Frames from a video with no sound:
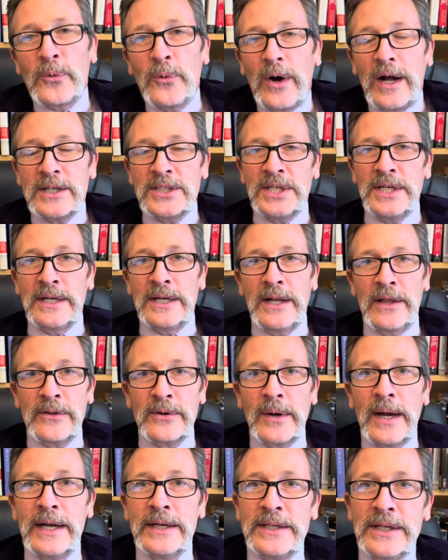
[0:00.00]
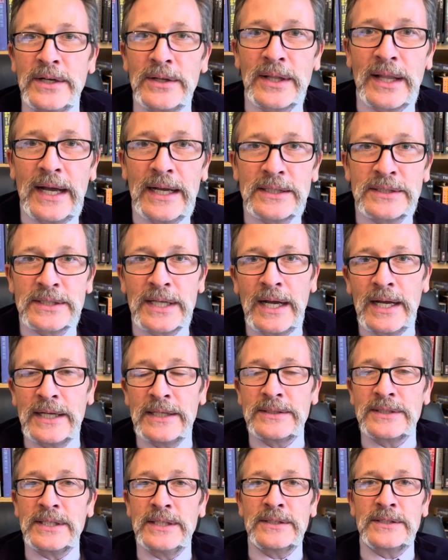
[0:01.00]
watching another Idealized
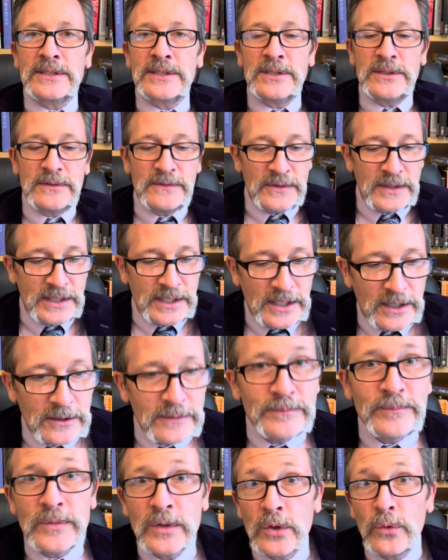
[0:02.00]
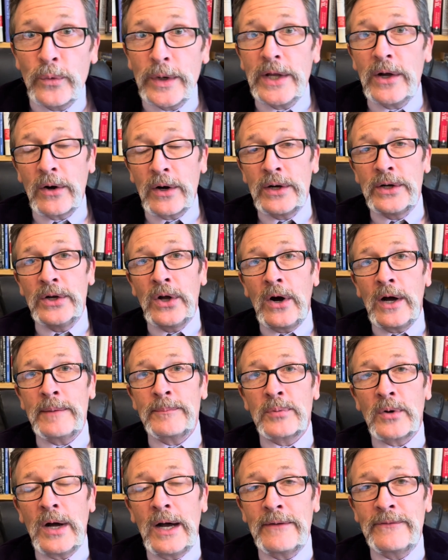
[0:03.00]
Science Institute video. We are a
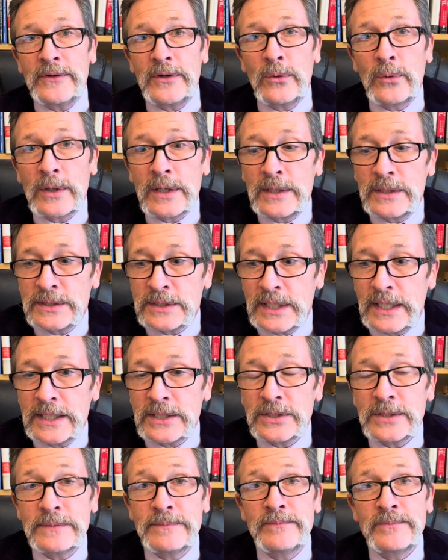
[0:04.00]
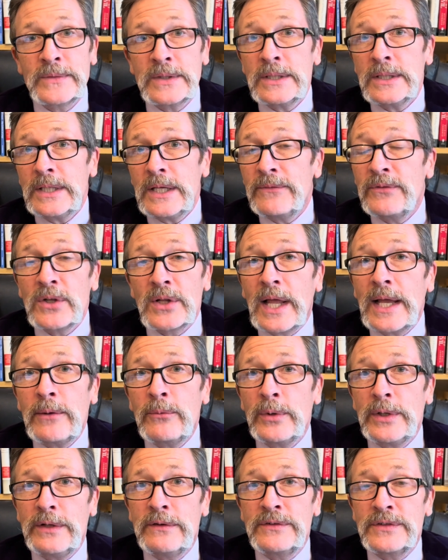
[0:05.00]
nonprofit organization. If you like
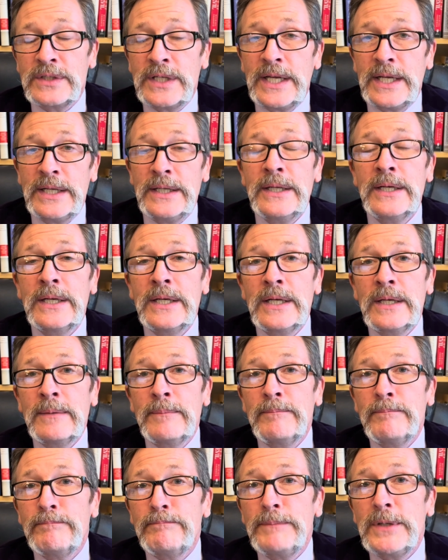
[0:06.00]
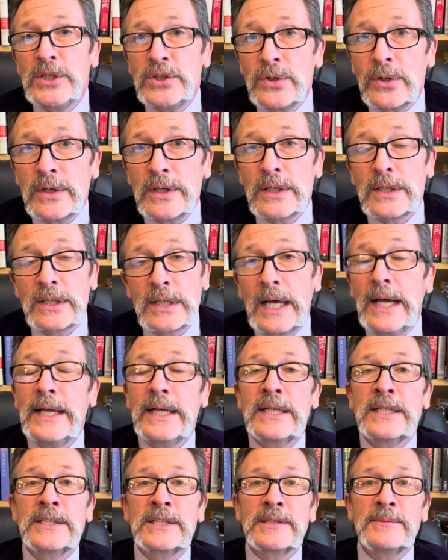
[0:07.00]
what you've seen, be sure to
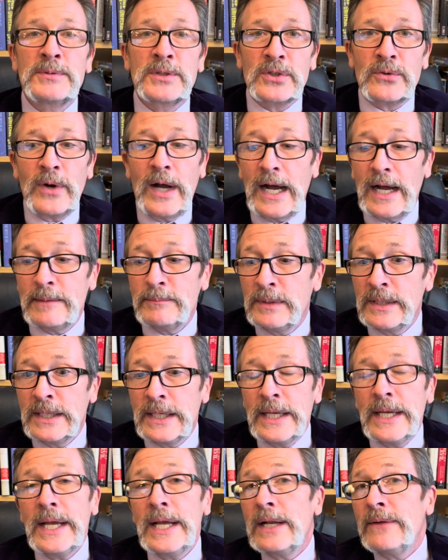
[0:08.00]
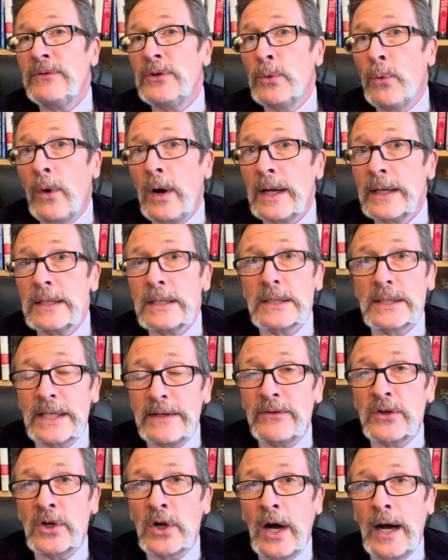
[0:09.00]
like and subscribe. And if you want, leave
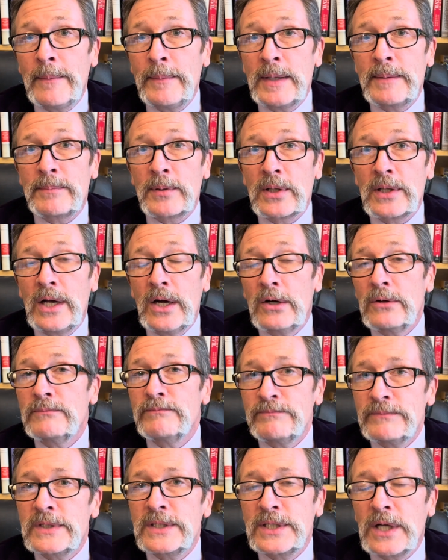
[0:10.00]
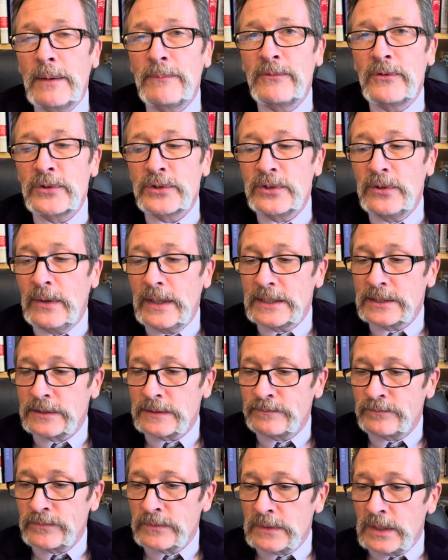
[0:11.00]
a comment below. It's helpful to us.
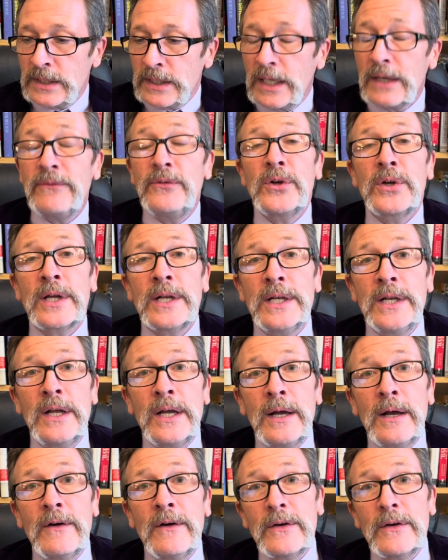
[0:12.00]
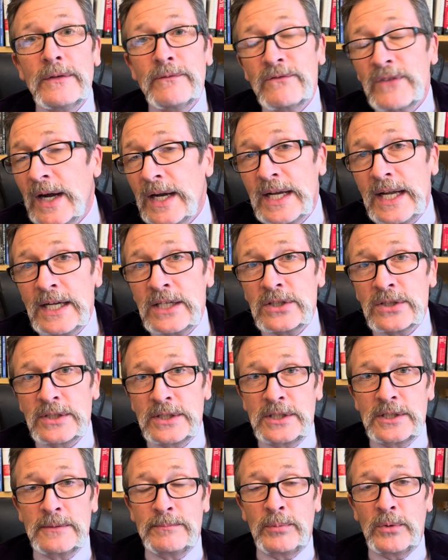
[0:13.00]
If you can financially
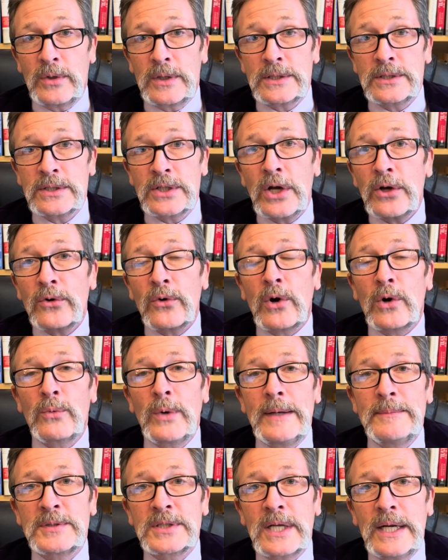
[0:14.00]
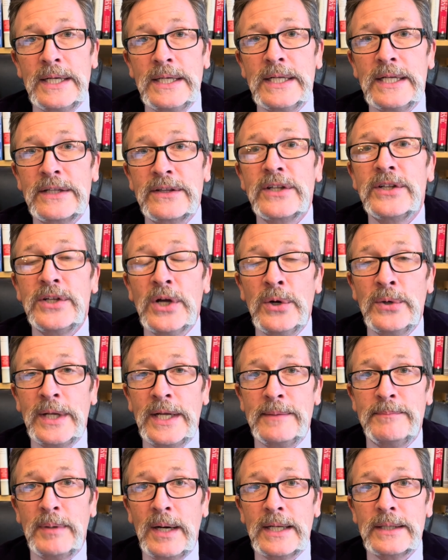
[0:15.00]
support us, go to our website and hit the
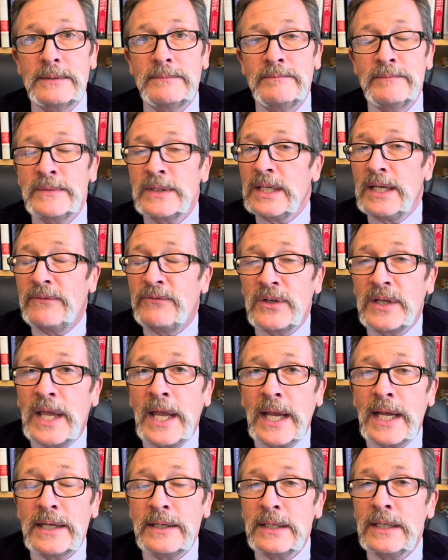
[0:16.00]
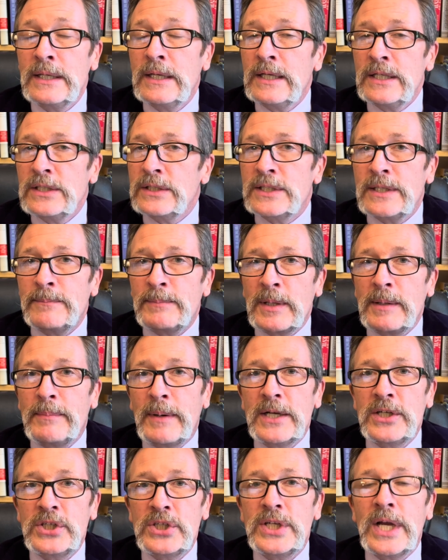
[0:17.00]
donate button. If you can't, simply
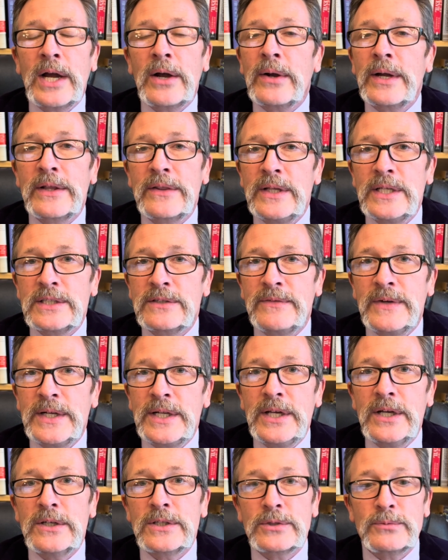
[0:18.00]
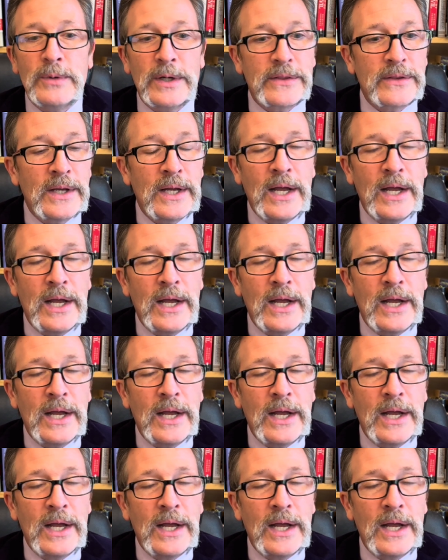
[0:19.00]
by sharing these videos with